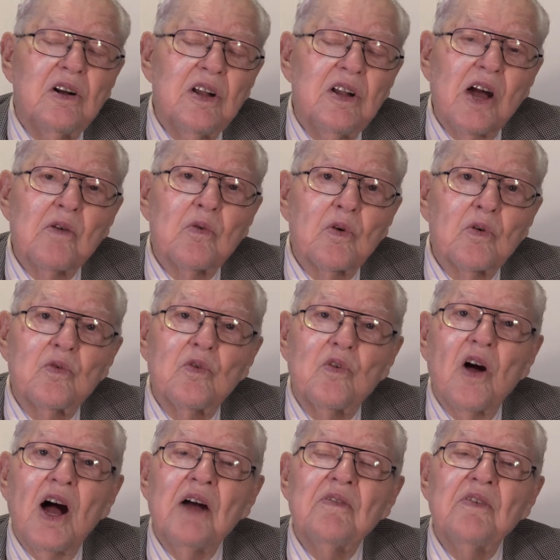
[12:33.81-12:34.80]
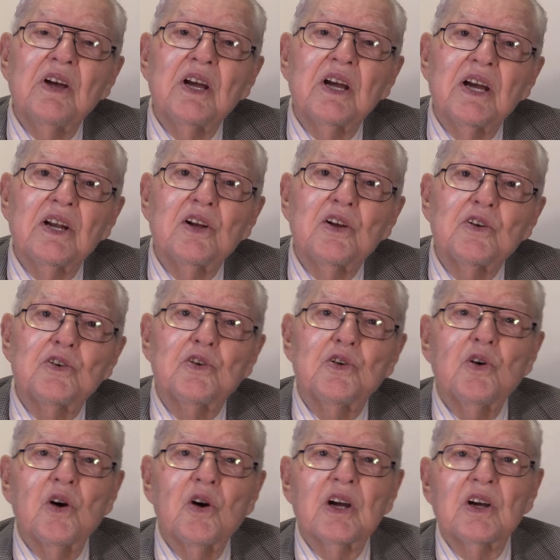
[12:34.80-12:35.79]
they were driving in a
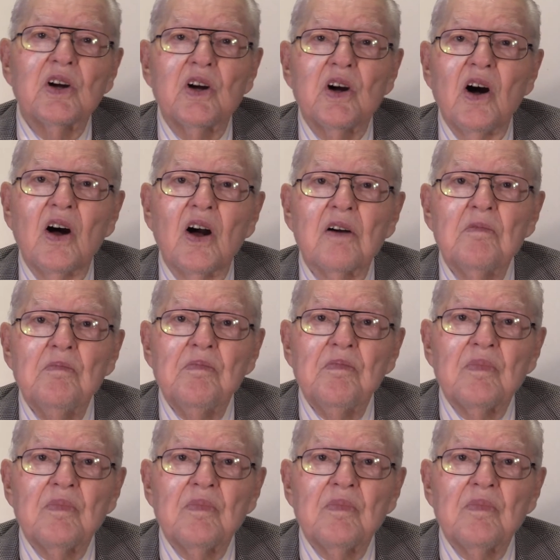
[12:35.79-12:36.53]
touring car.